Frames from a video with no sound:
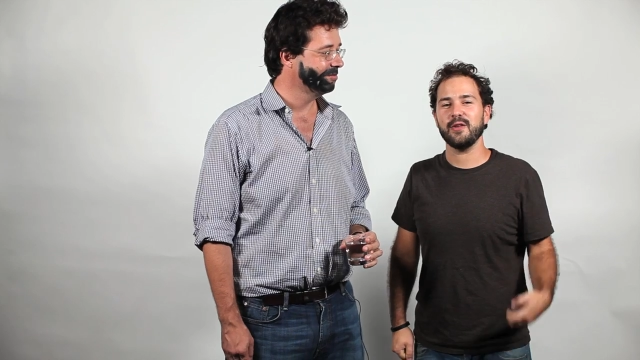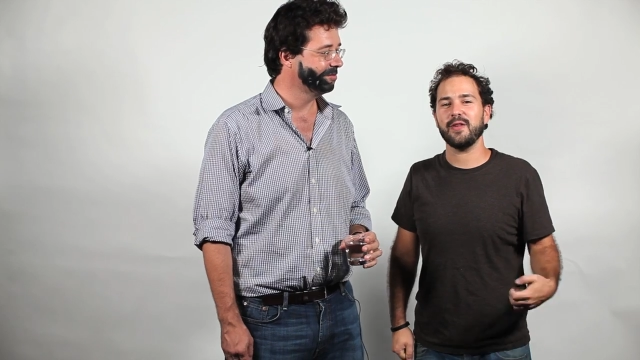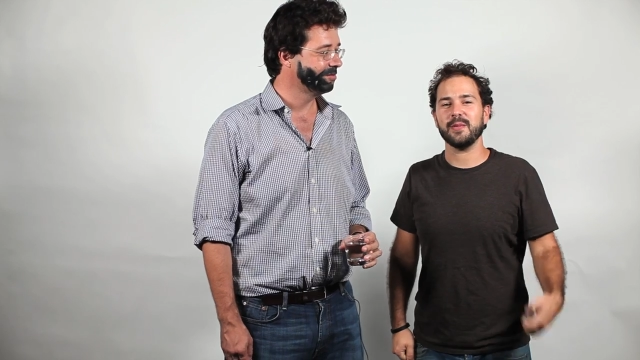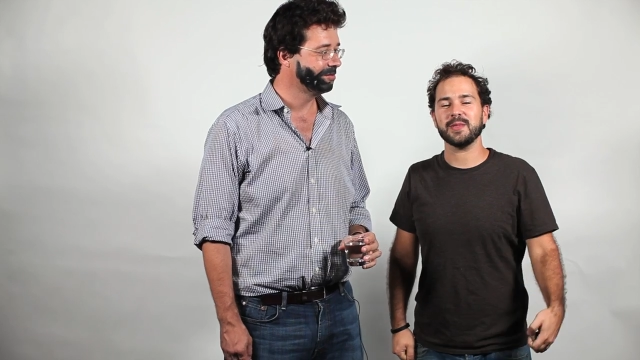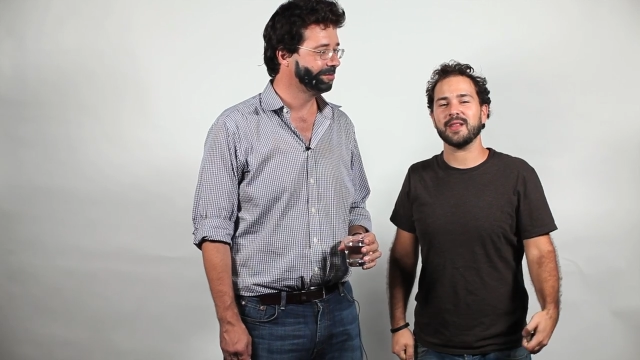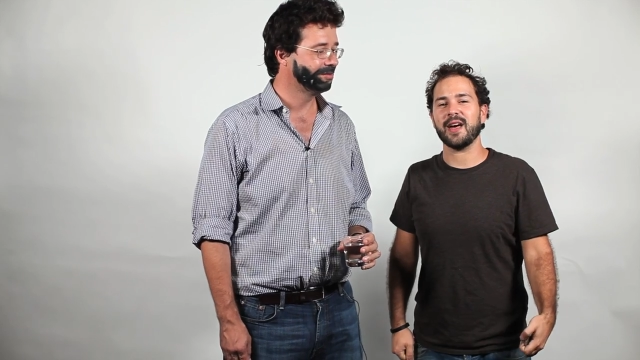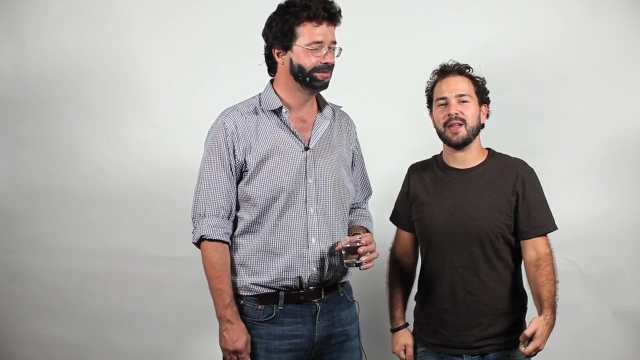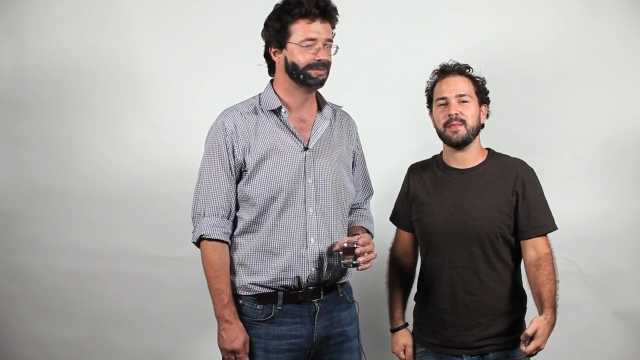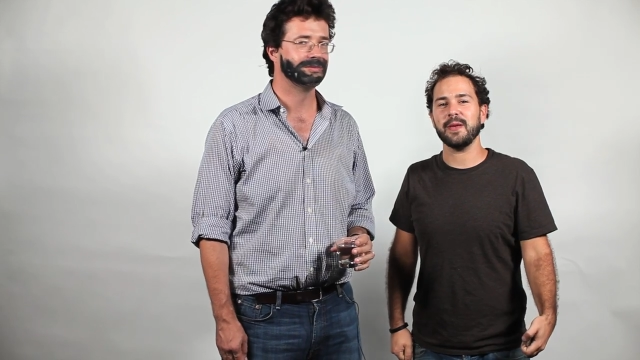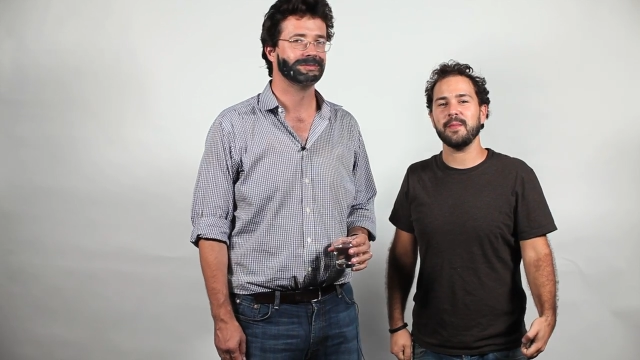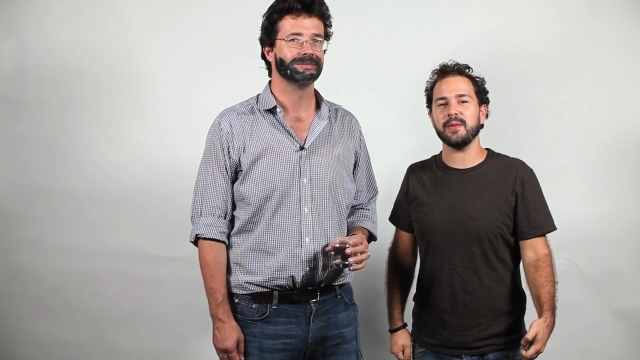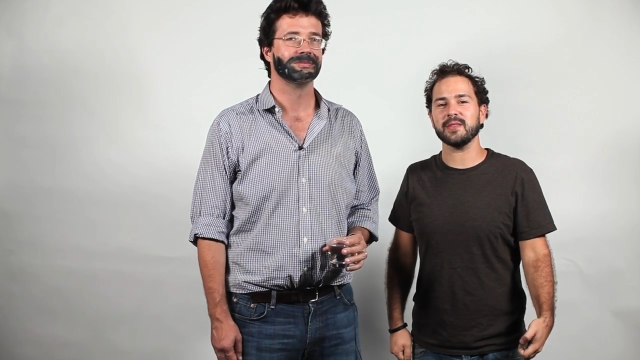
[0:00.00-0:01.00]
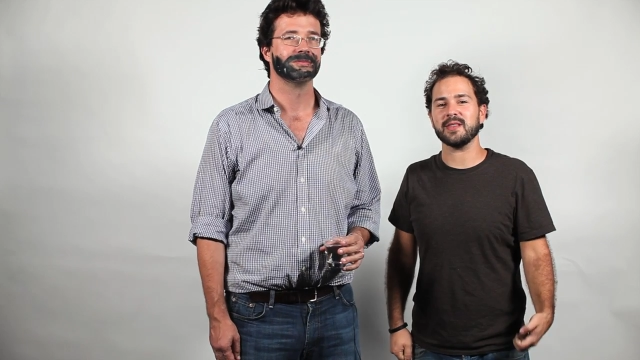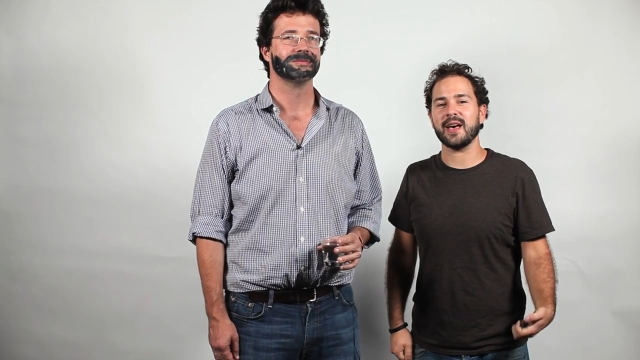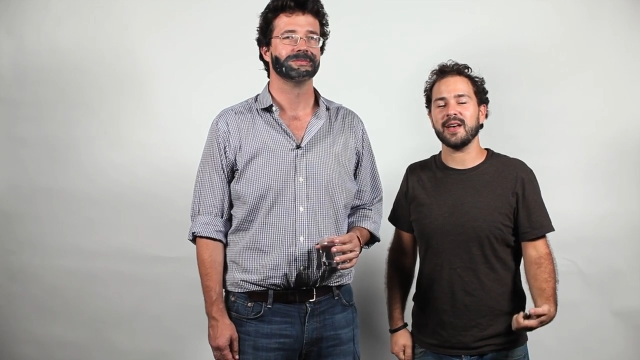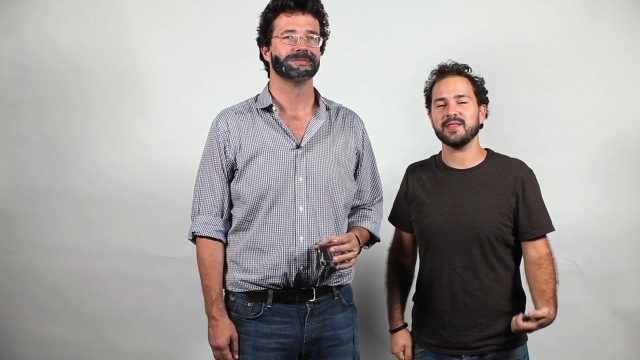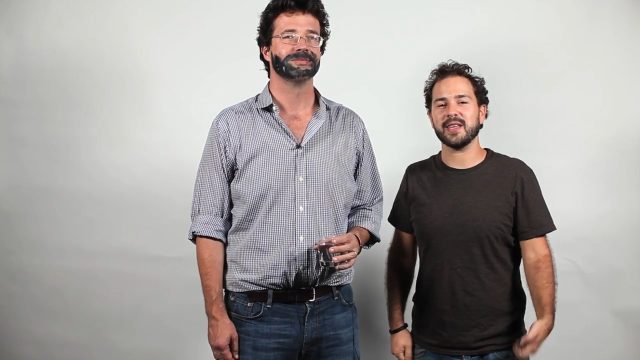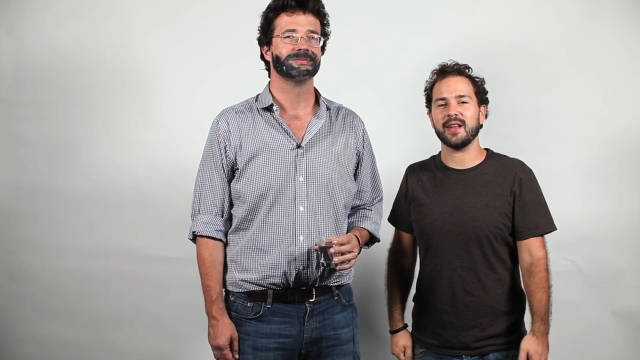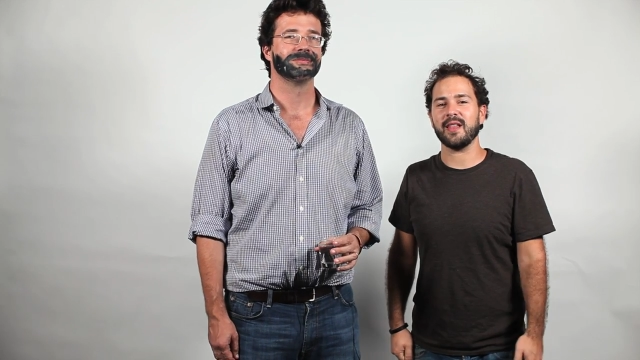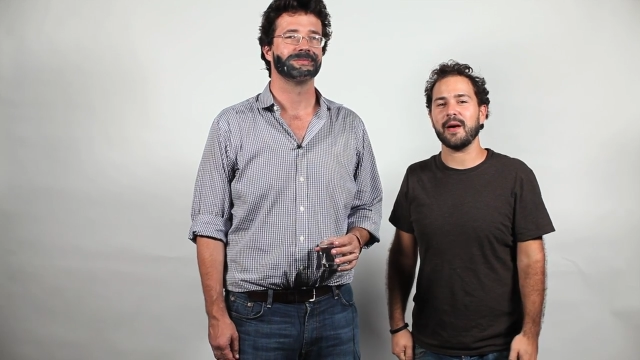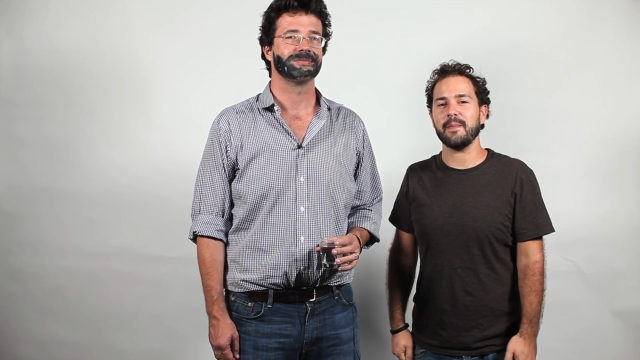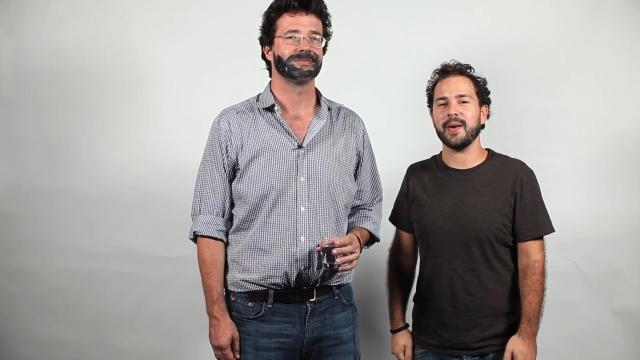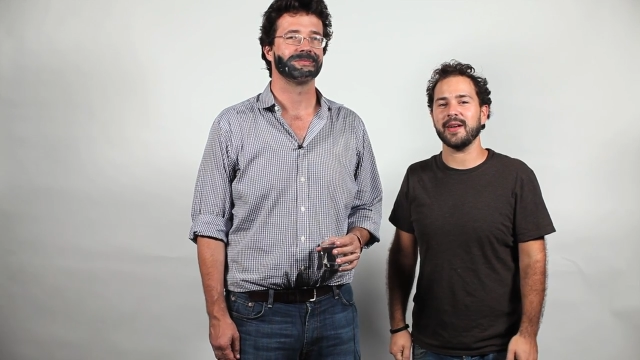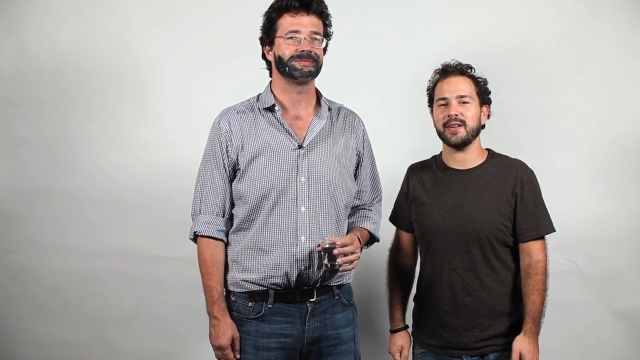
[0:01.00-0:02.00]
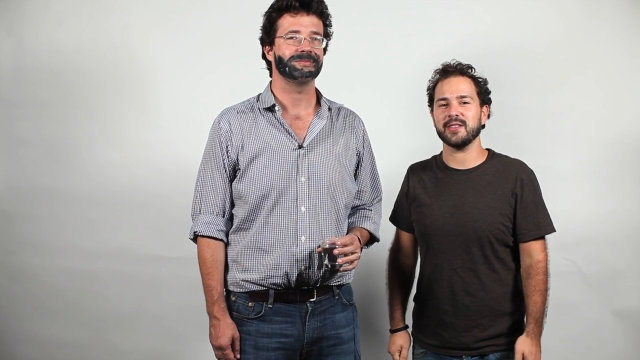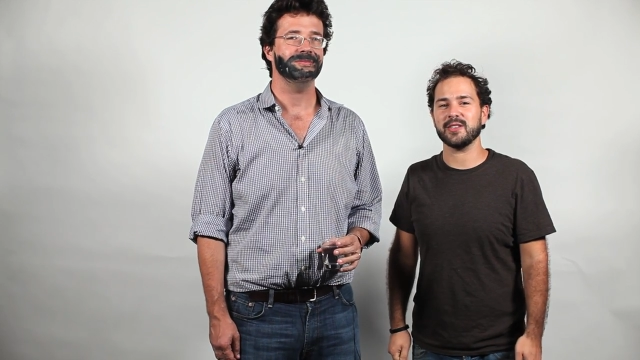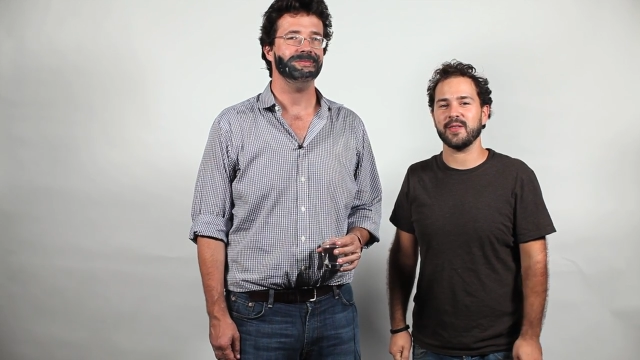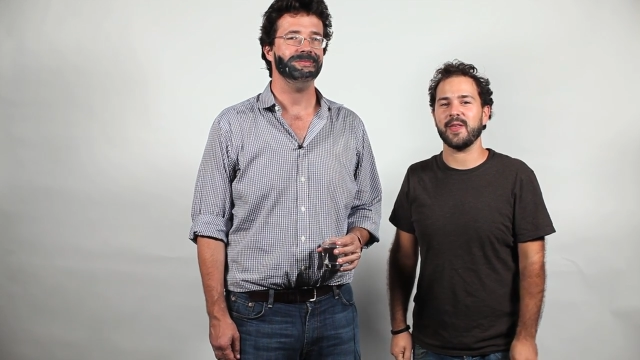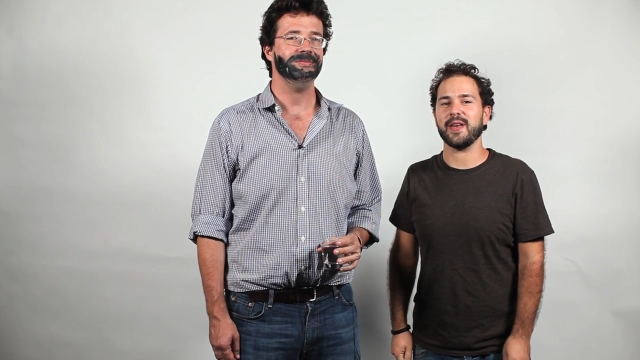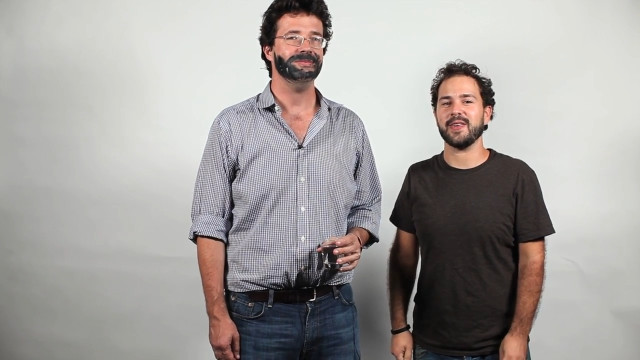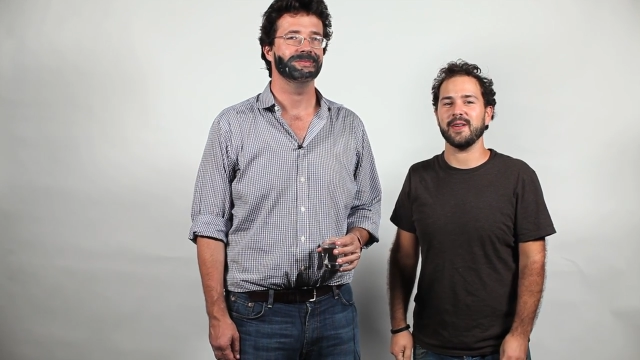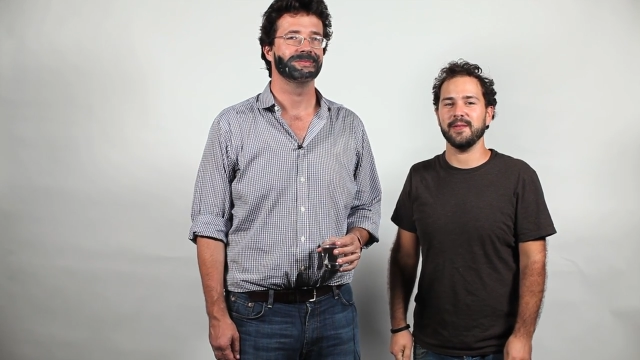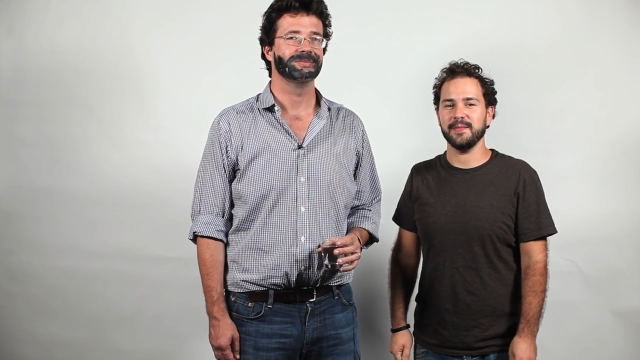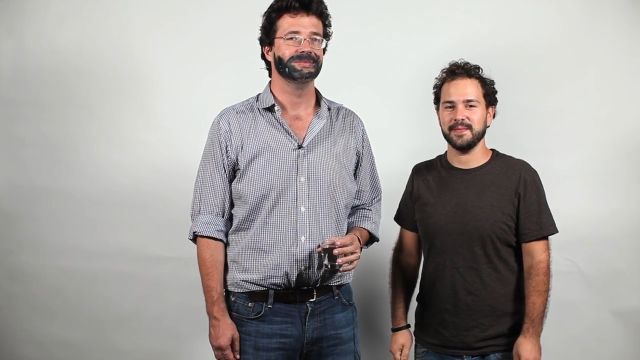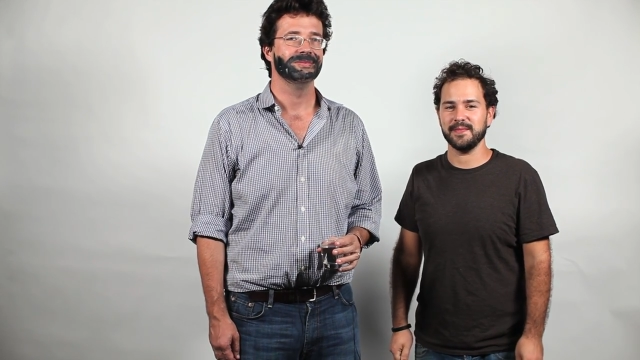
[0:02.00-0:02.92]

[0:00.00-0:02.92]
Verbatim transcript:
Speaker 1: You've helped a lot of people's lives get a lot better, so thank you.